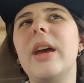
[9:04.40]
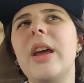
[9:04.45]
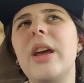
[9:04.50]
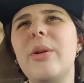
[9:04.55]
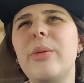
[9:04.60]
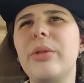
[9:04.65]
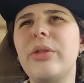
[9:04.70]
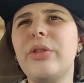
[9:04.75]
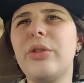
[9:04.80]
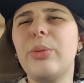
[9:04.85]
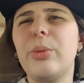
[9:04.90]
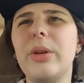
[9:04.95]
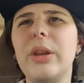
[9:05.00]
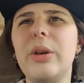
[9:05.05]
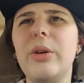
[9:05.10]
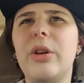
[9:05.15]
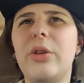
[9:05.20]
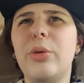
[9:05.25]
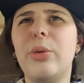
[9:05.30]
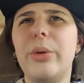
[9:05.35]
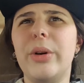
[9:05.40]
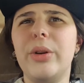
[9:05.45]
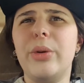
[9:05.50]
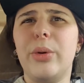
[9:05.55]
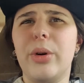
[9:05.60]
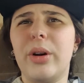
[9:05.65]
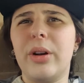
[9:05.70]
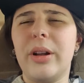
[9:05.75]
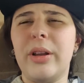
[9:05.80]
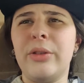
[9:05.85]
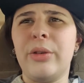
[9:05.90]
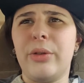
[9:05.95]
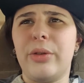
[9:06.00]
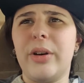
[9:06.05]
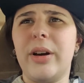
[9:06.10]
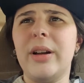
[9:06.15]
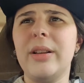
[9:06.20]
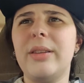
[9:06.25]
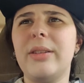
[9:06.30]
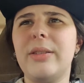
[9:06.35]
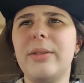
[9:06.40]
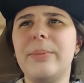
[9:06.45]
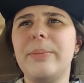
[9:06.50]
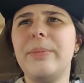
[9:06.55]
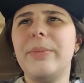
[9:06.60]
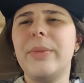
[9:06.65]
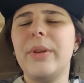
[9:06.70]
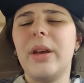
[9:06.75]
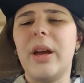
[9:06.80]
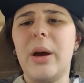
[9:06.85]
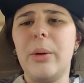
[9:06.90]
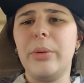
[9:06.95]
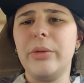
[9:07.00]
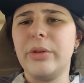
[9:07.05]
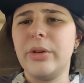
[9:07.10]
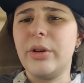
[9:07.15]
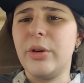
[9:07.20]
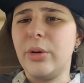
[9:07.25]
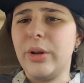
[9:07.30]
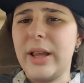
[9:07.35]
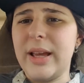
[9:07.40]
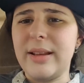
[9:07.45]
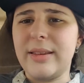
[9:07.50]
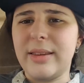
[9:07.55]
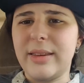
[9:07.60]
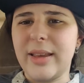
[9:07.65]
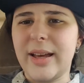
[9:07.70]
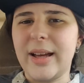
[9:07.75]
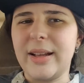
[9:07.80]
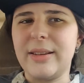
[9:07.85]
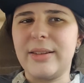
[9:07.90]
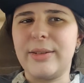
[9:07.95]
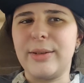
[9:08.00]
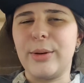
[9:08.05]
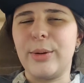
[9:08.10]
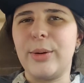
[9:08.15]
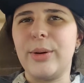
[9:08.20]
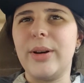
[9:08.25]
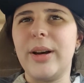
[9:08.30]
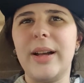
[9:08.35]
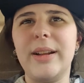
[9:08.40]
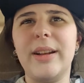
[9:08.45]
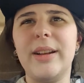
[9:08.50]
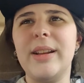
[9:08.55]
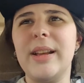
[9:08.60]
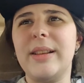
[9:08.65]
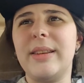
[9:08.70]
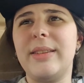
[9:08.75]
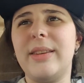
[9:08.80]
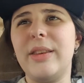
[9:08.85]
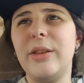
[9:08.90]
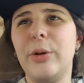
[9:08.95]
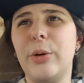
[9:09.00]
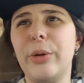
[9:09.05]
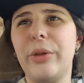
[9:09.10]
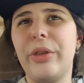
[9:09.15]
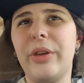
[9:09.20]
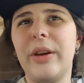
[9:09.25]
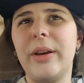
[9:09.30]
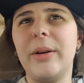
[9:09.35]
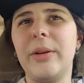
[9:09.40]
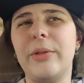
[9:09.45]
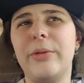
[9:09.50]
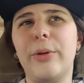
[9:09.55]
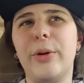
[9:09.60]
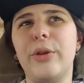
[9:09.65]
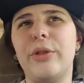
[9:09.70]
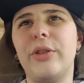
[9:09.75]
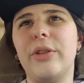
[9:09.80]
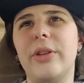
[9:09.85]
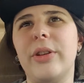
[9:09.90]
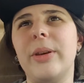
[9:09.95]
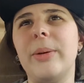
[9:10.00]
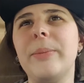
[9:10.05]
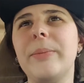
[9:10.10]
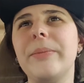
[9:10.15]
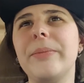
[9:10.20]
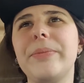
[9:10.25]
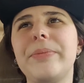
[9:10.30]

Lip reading: it was just a really cool way to organize your thoughts. I was a little late to that, so I didn't get to see the whole thing, unfortunately.